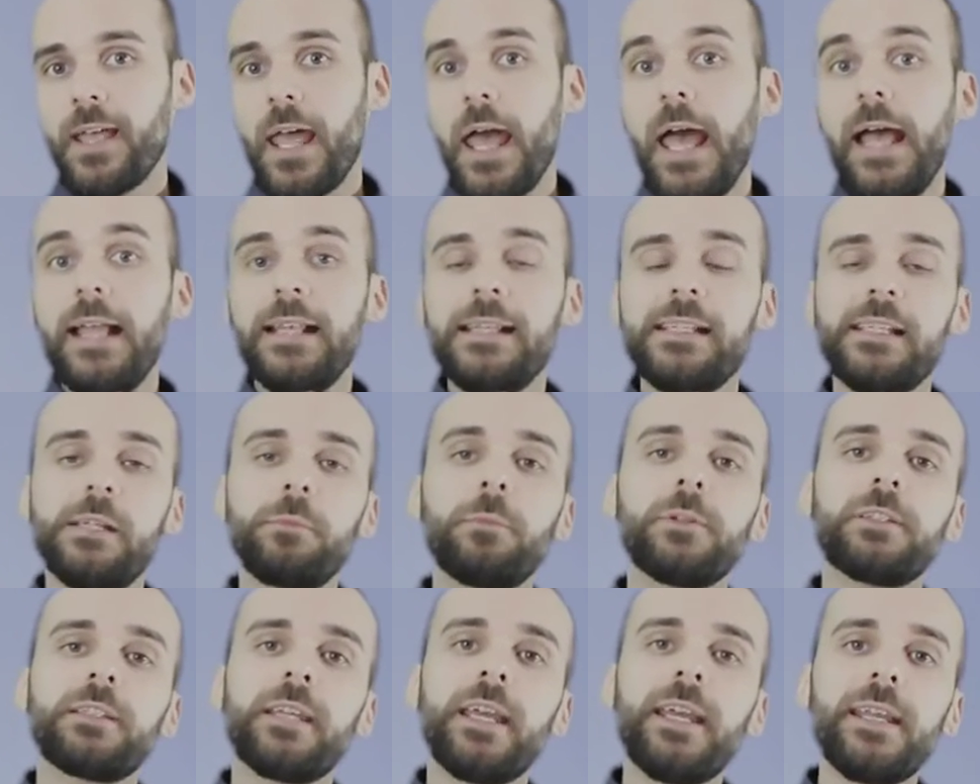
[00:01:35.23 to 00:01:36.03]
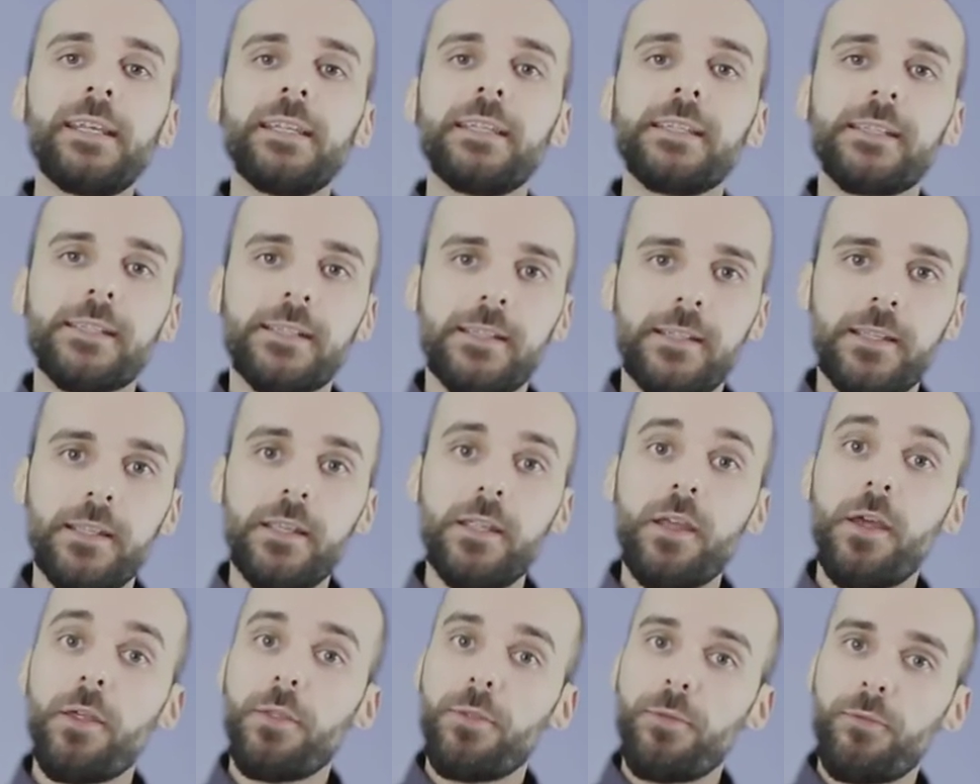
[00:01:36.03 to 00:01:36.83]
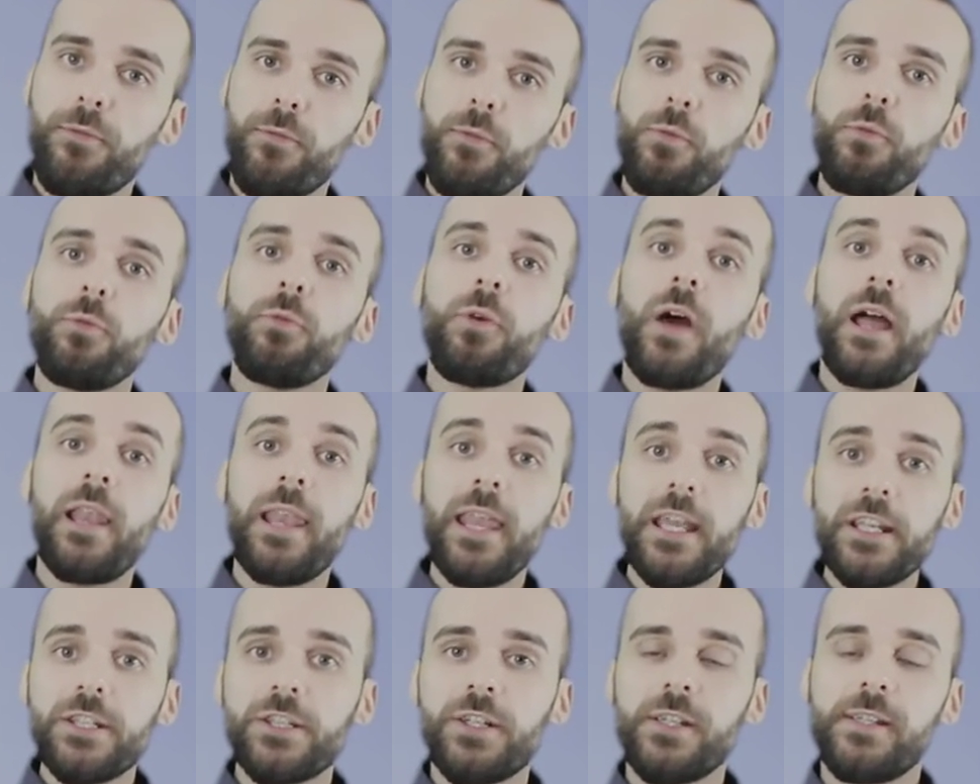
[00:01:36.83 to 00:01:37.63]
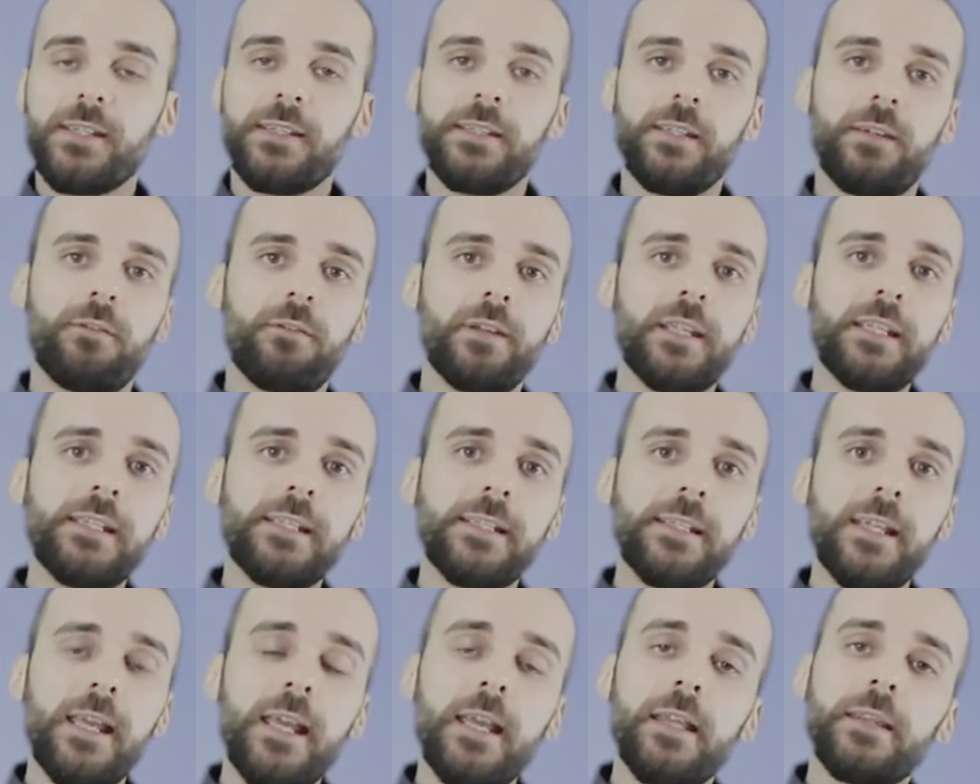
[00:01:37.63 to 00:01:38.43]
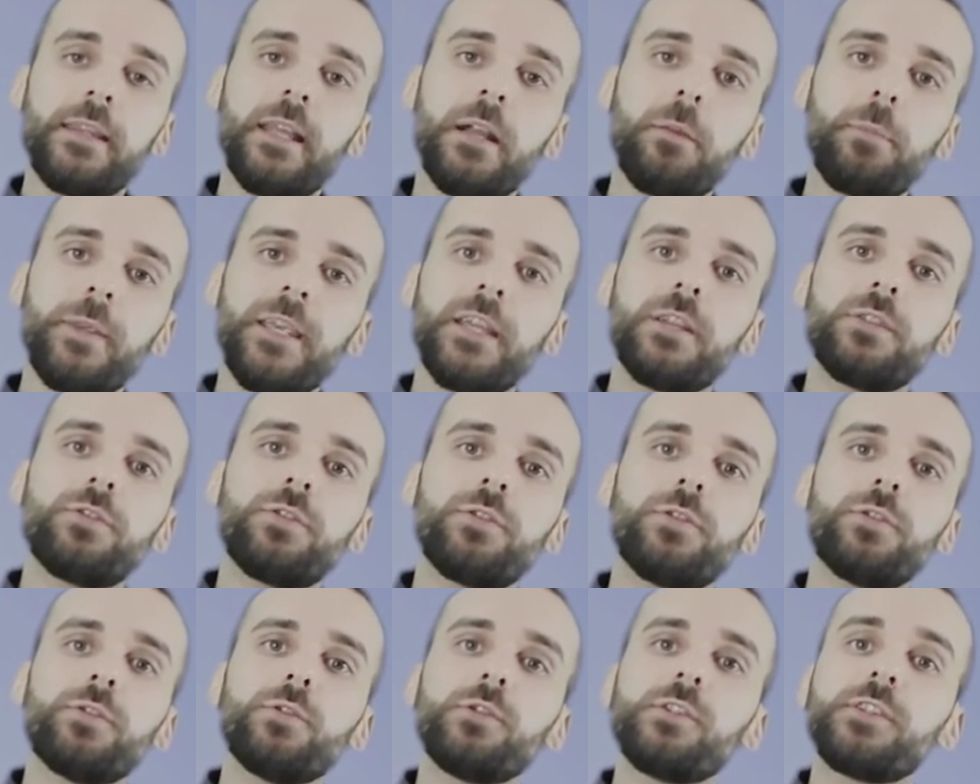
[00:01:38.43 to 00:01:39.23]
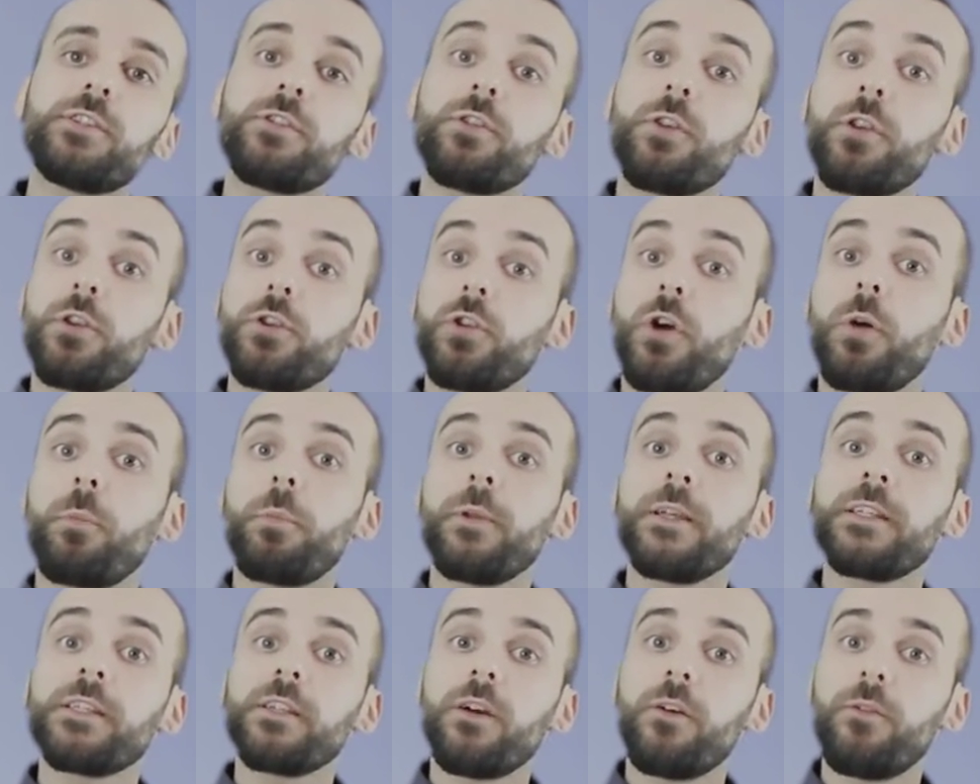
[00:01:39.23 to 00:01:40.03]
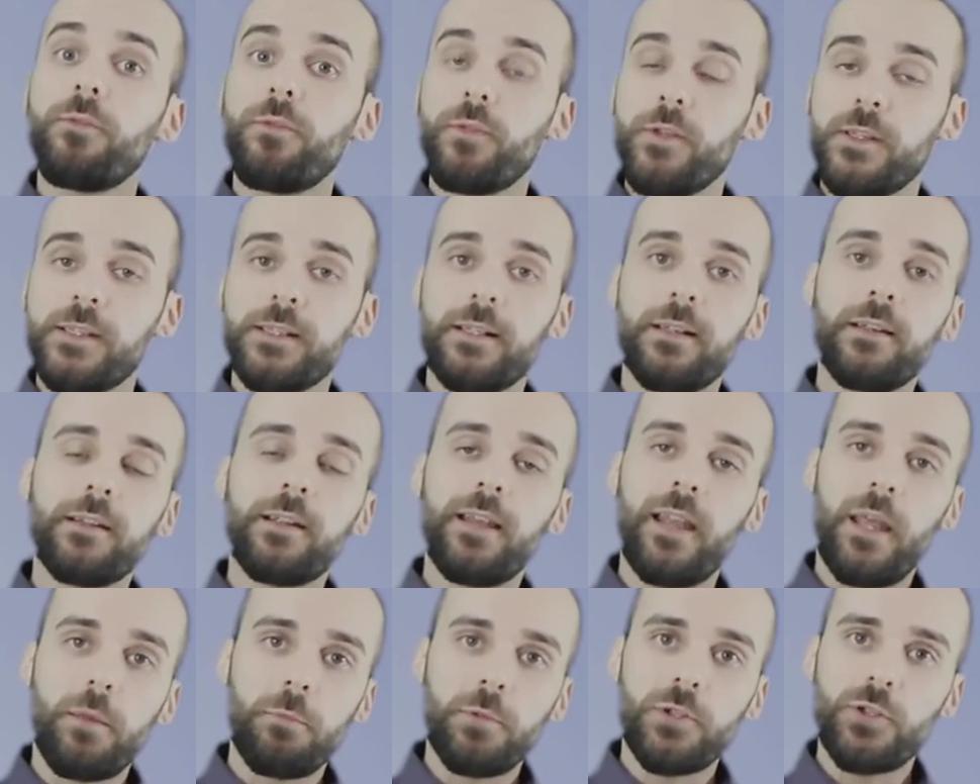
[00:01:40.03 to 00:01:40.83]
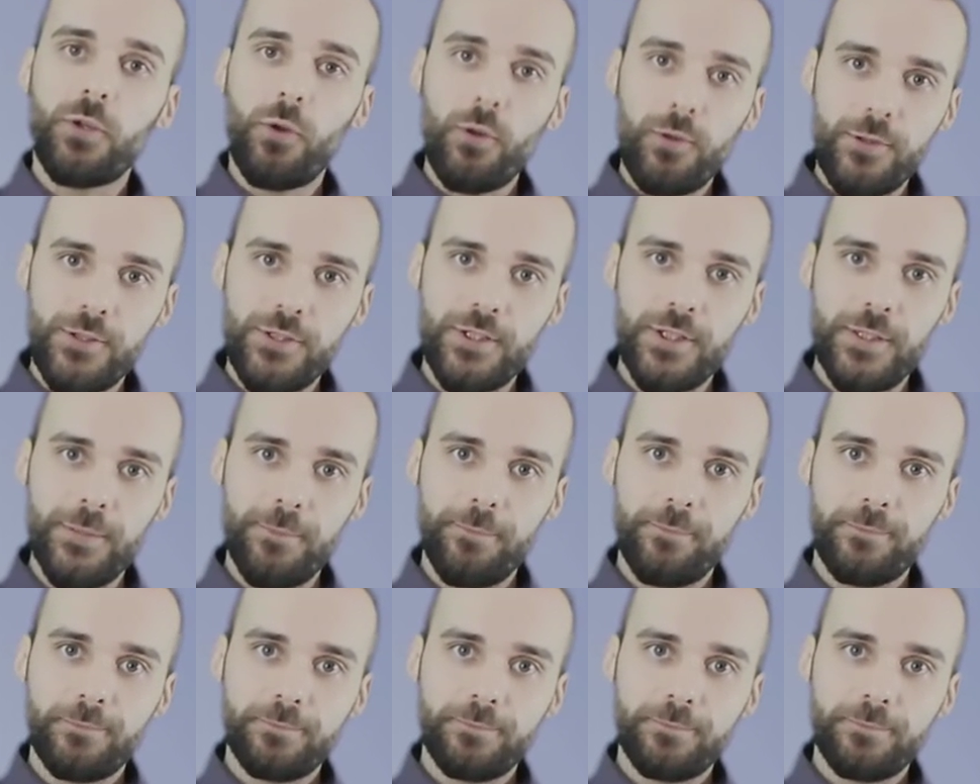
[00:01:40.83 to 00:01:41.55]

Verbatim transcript: and simultaneously, through a lecture series, they'll be introduced to the topics of physical climatology.